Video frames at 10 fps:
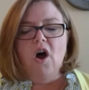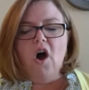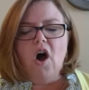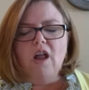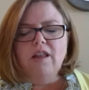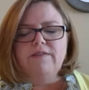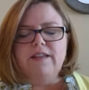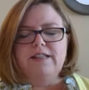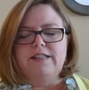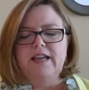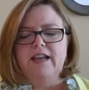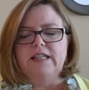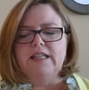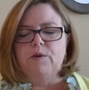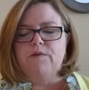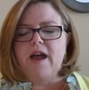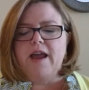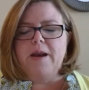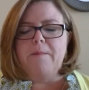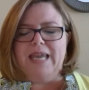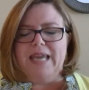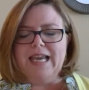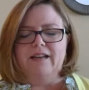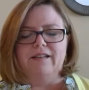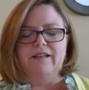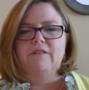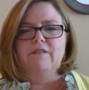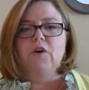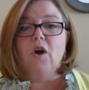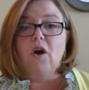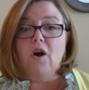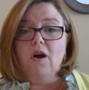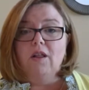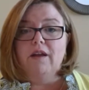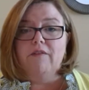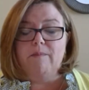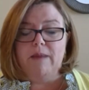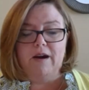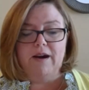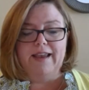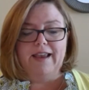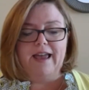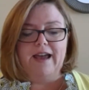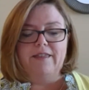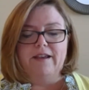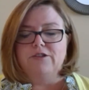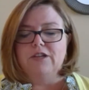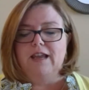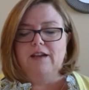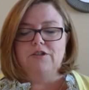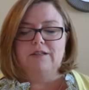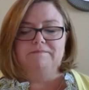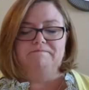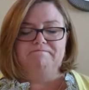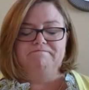All of these things provide a beacon for all of American Catholic education.